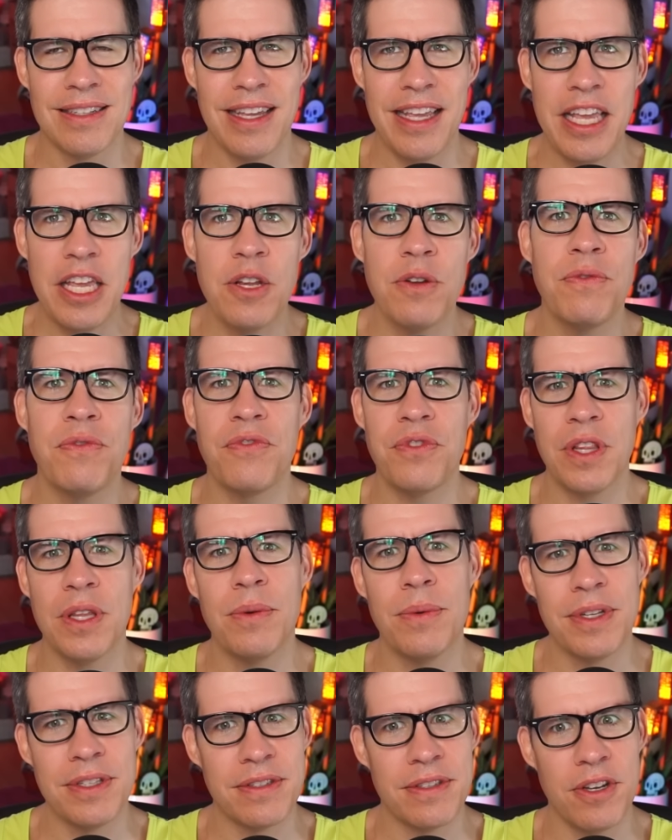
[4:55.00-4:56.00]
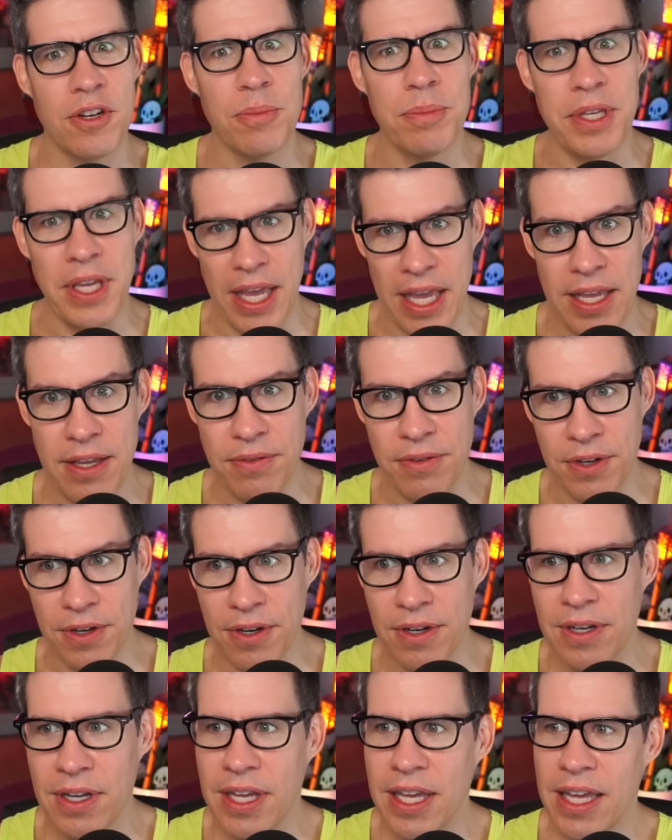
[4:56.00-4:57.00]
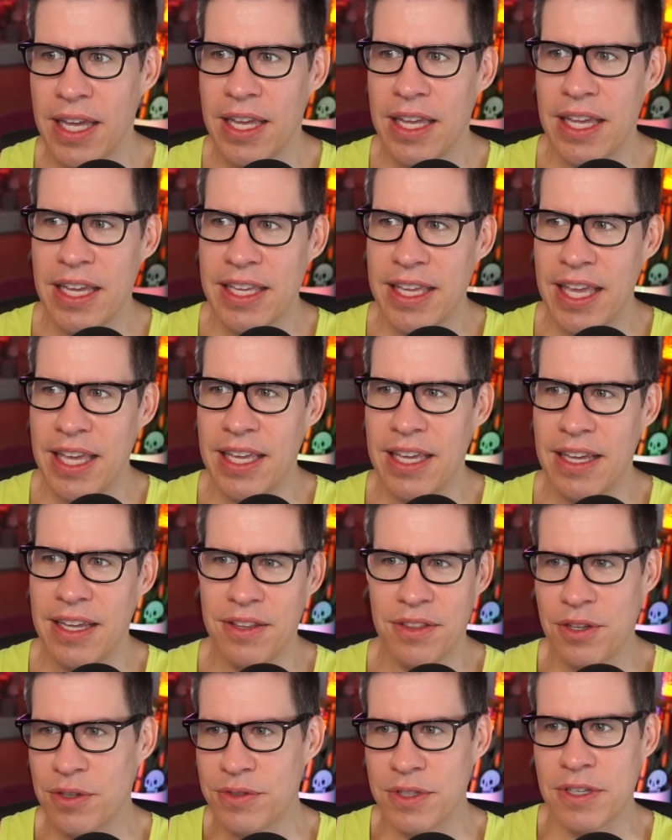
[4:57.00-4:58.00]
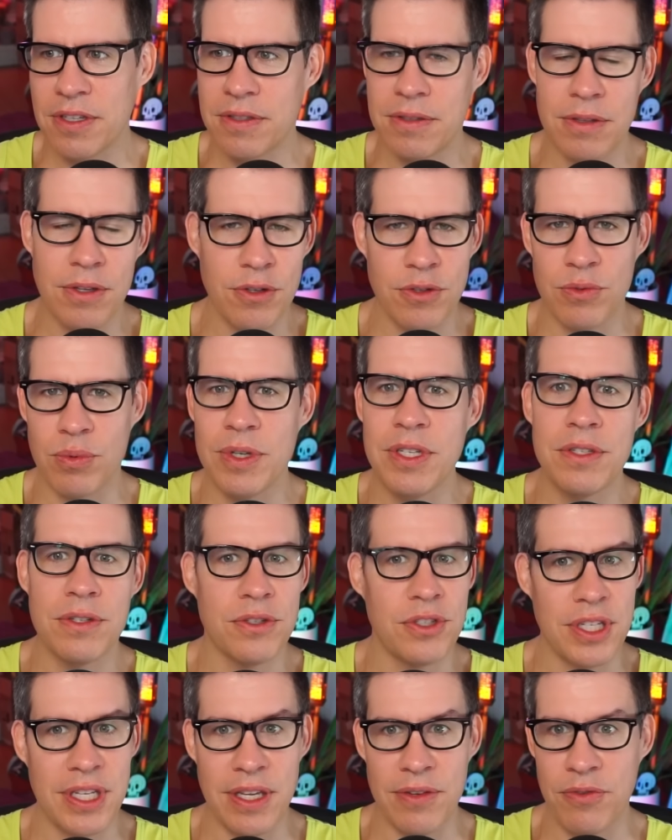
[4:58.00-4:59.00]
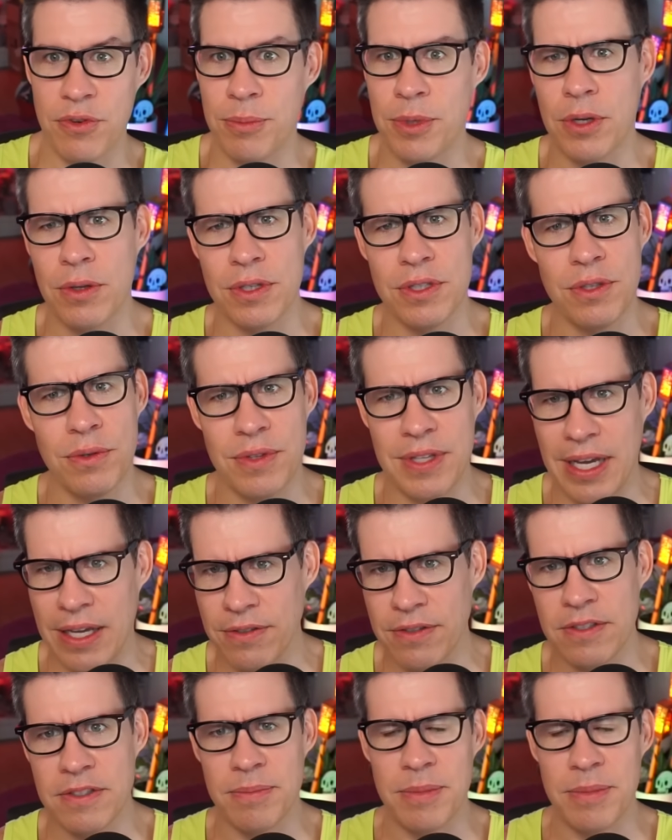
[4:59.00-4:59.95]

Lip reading: influence their behavior. It can. There's research again from the early 2000s,